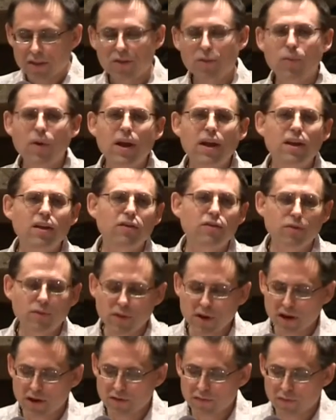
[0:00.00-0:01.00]
The way
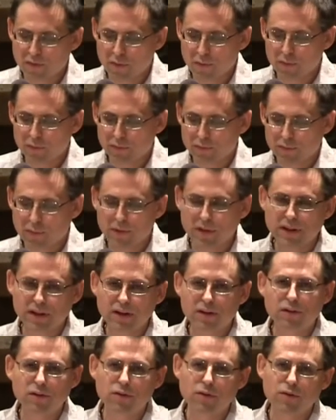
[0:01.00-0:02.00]
history unfolds will
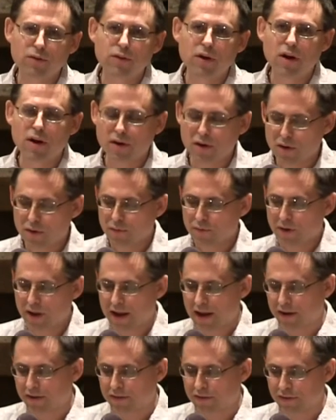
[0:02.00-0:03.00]
include our own
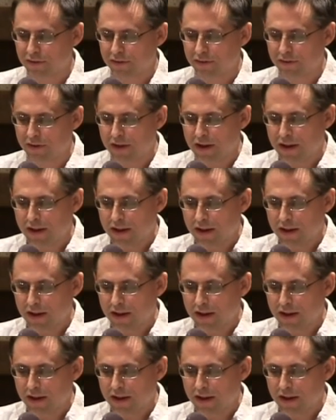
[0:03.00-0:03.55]
actions,